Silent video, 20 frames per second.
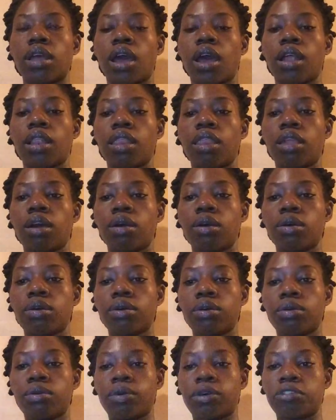a
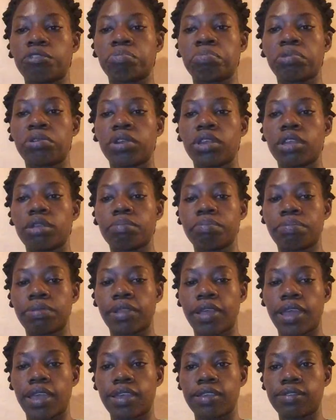law was put in
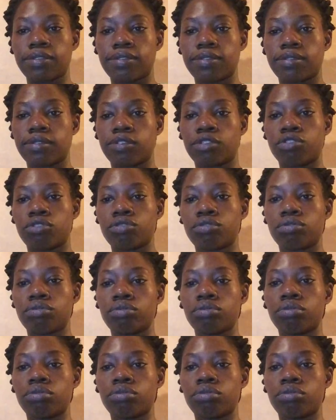place to